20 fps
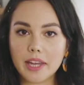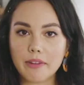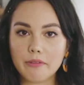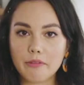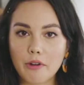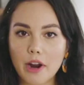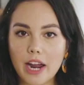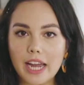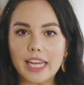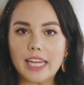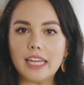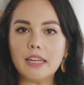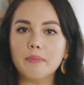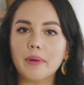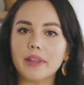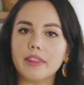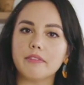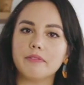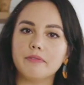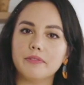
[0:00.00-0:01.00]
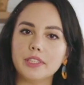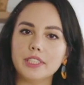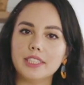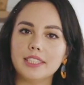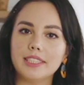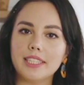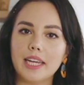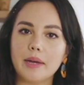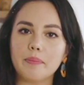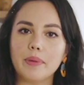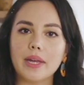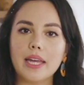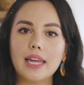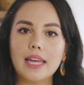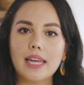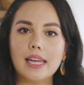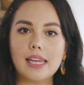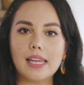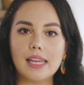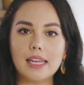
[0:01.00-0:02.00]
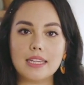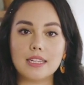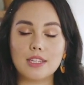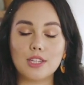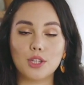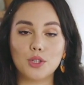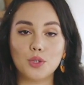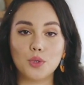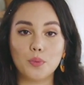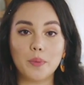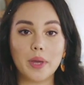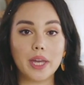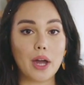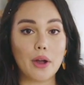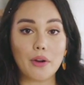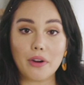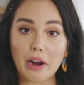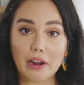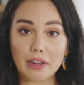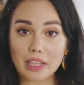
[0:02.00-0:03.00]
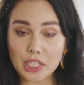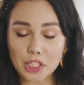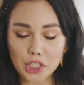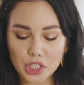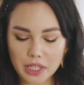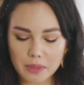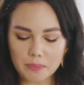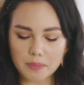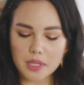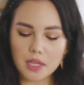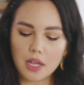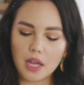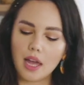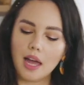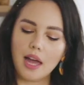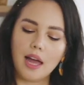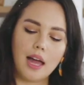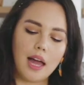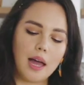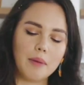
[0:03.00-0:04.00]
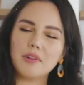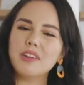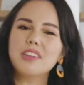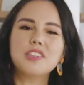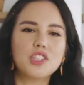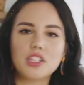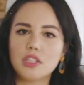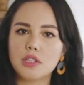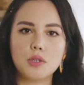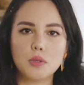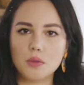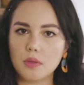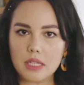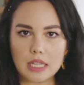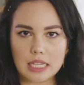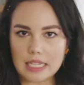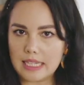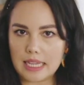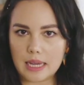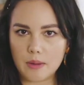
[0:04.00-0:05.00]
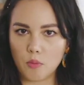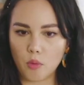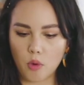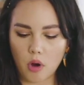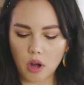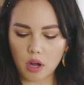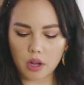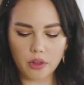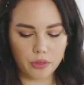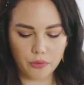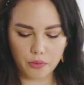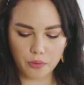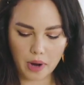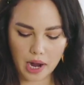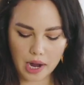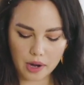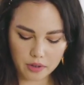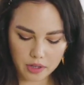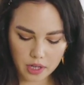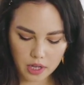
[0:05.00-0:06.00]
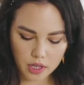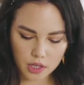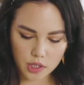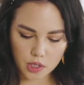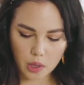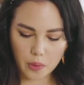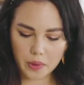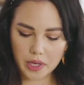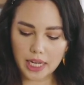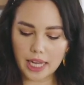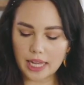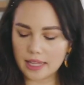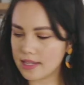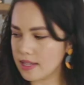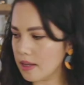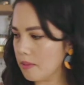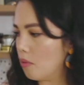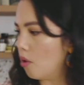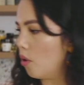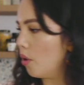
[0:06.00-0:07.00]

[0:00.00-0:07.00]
get frying, but the first step is to make our garlic chips. I'm gonna just use the same wok throughout, so I wanna get some